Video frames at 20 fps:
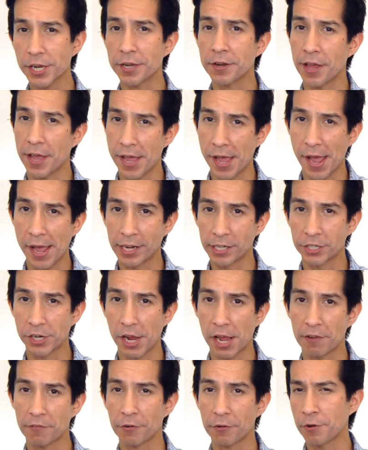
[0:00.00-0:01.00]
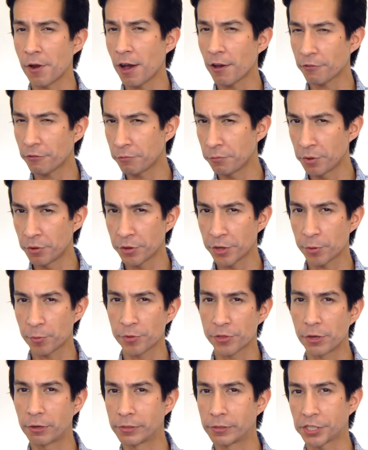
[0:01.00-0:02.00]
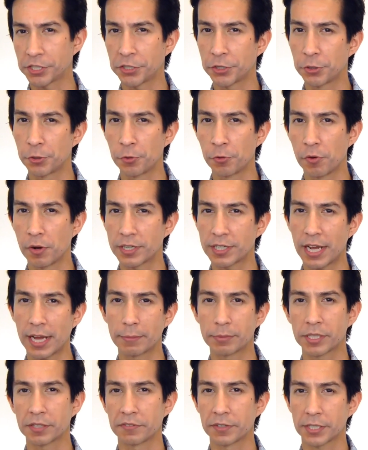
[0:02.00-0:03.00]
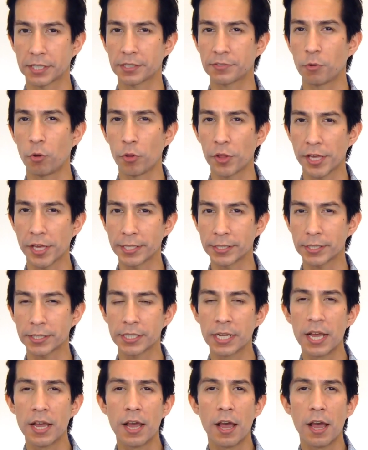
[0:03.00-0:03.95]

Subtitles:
and AHA, if you're not familiar with those two types of exfoliants,